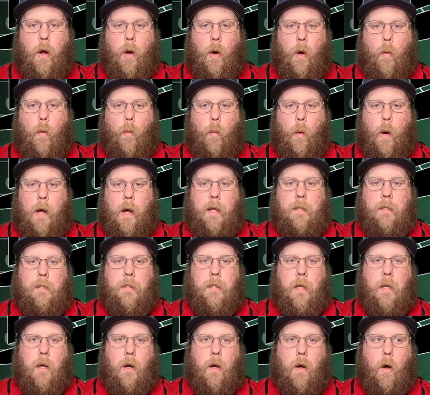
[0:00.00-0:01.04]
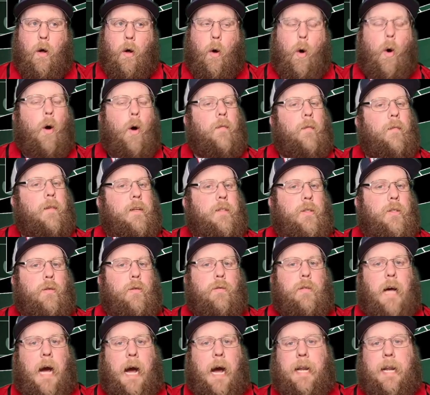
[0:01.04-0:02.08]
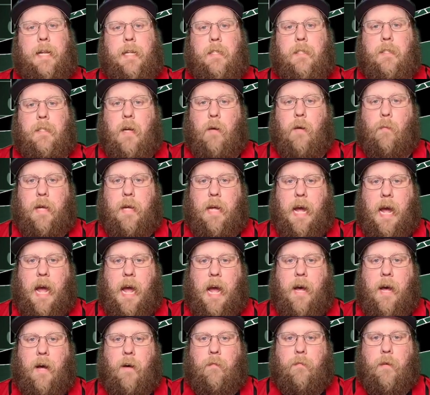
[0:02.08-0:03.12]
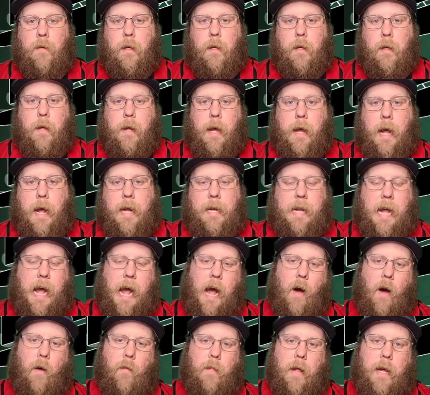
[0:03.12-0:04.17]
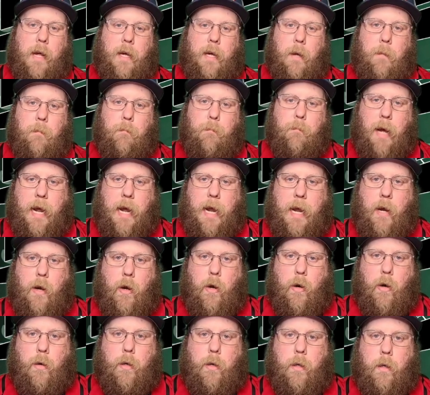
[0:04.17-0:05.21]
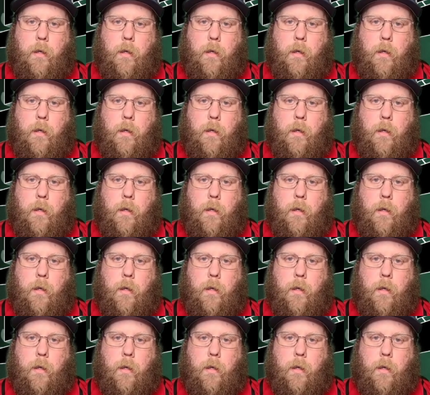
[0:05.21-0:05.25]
was on the two tight ends that we have and how they compared